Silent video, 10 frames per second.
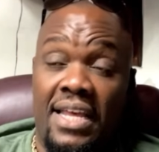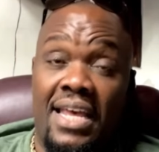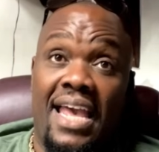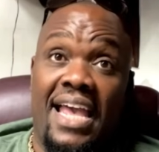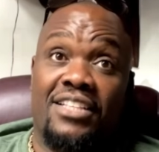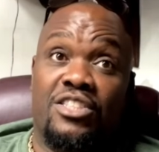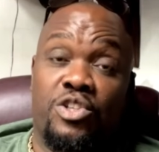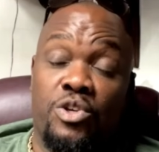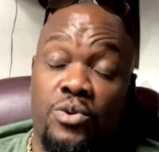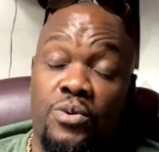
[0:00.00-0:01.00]
and
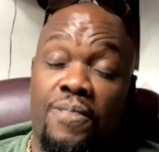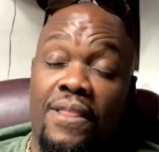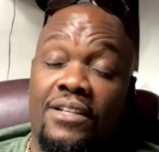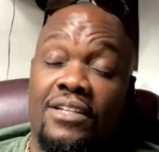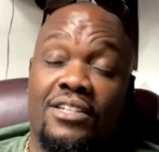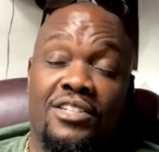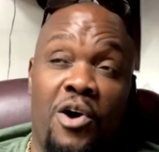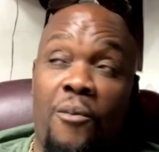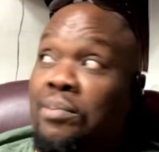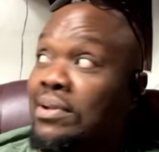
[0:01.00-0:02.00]
two,
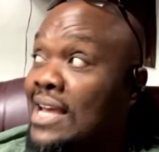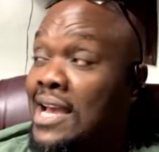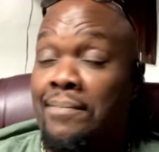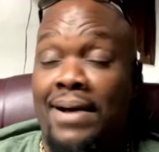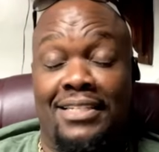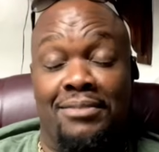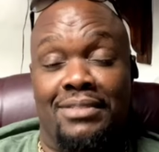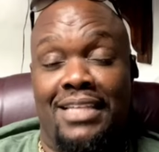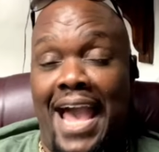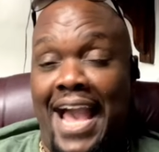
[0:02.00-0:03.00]
don't play about the
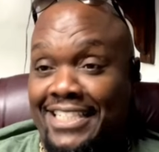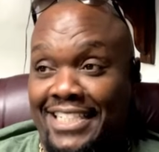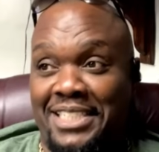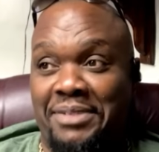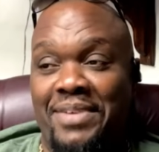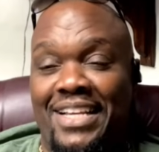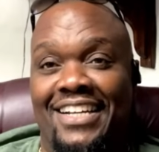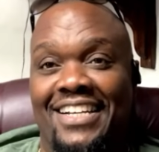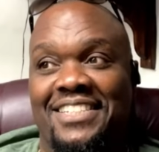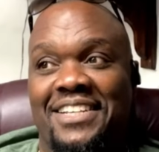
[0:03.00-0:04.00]
taxes,
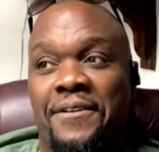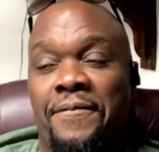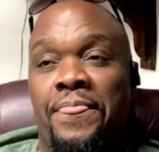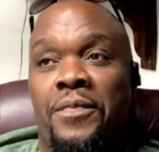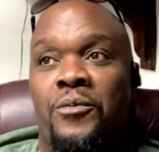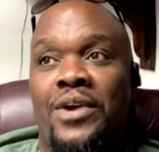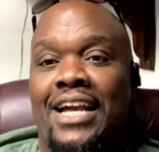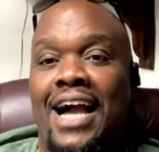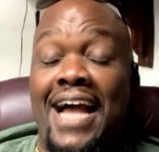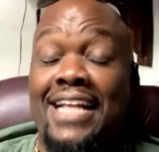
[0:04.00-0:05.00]
because when you're
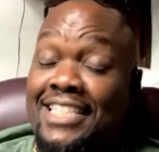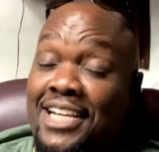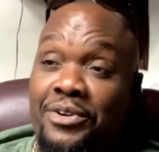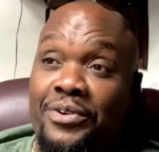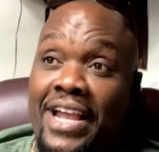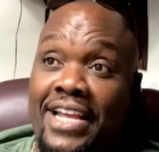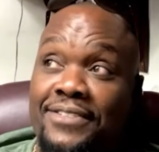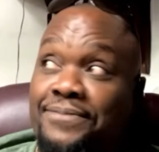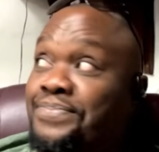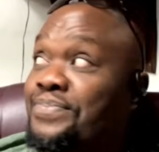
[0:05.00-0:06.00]
content
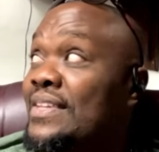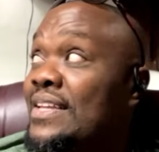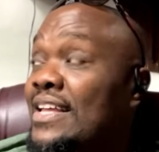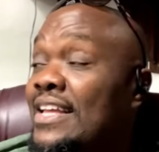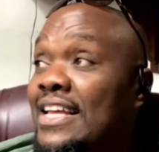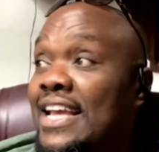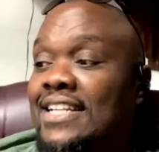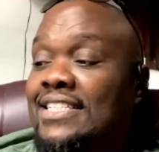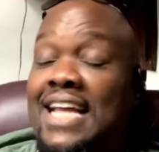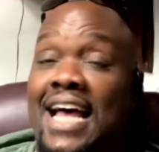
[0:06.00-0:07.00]
creating,
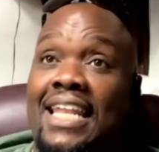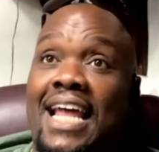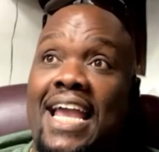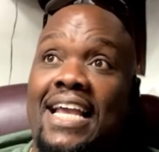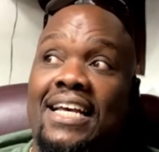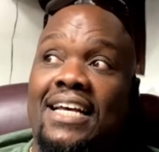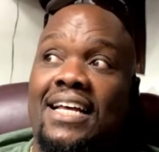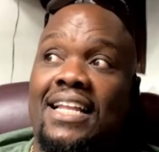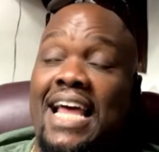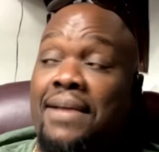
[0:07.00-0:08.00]
it's not like
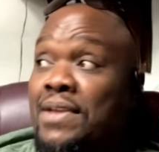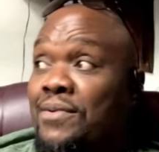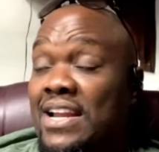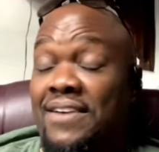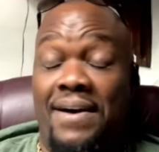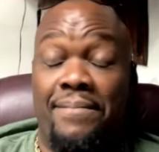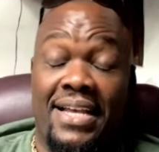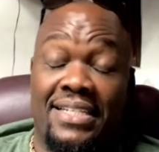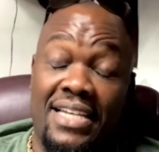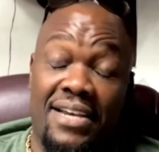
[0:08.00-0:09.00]
me right now. If I make a
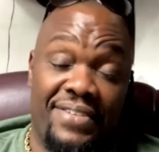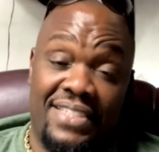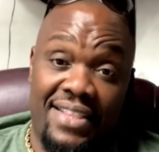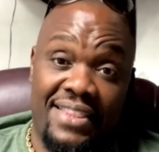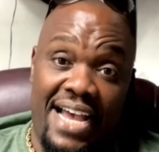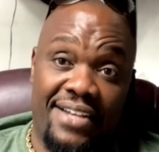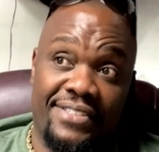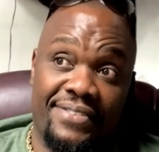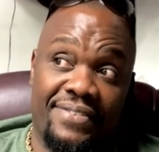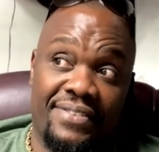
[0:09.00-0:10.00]
sale for 10,000,
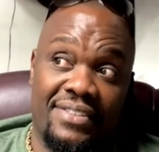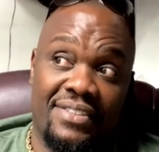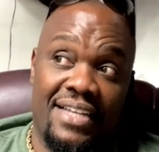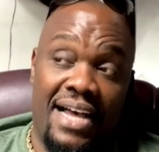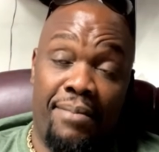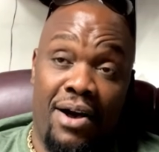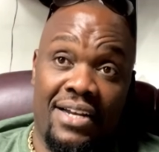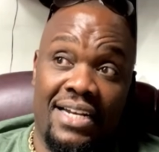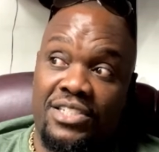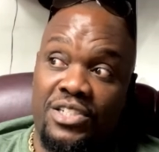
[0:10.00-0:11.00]
I bought it,
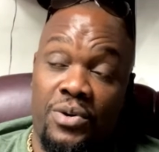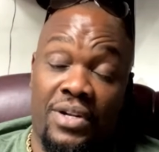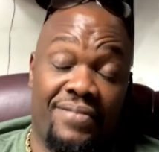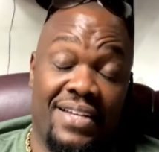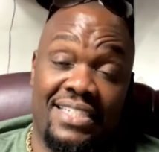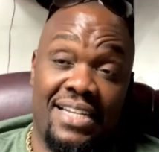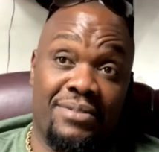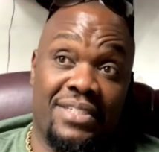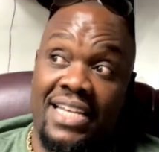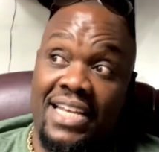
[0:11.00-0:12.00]
I sold it. If I said it was
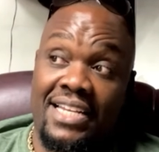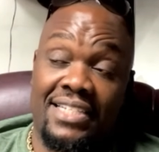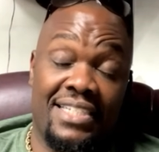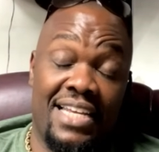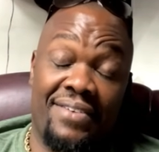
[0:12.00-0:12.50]
10, it's 10. If I